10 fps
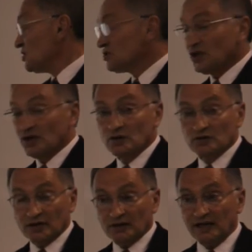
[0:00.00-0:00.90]
So
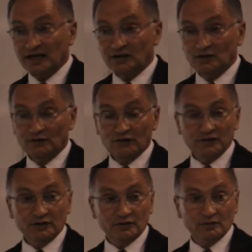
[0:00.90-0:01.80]
look, I thank you for
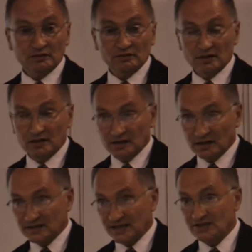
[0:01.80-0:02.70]
your
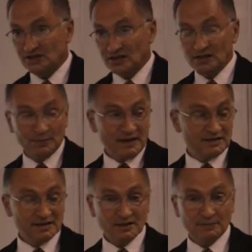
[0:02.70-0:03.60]
attention and your
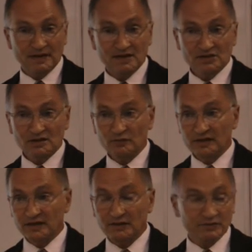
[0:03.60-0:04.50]
participation.
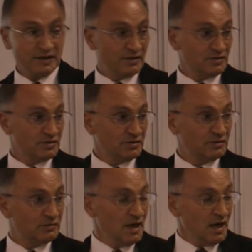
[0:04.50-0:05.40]
We're now going
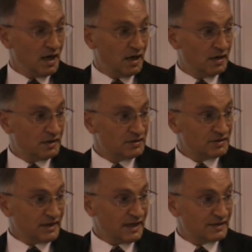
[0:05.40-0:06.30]
to
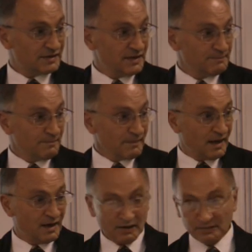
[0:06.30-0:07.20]
start.
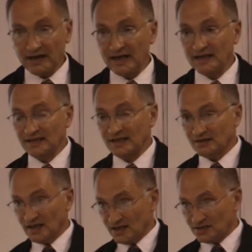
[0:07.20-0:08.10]
I'm going to hand
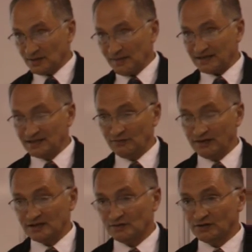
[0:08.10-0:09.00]
out some
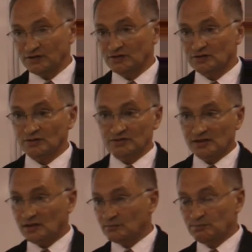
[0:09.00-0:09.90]
activities for you to do, and
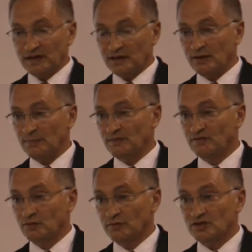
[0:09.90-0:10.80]
you can pair up
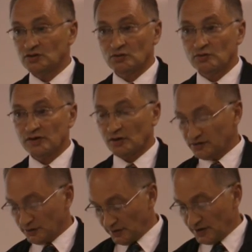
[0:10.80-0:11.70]
if you wish or work
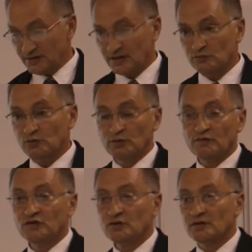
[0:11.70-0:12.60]
on your own, and we'll
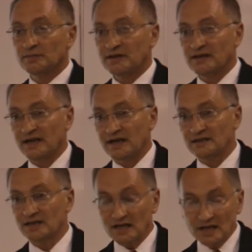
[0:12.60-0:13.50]
review them at the end.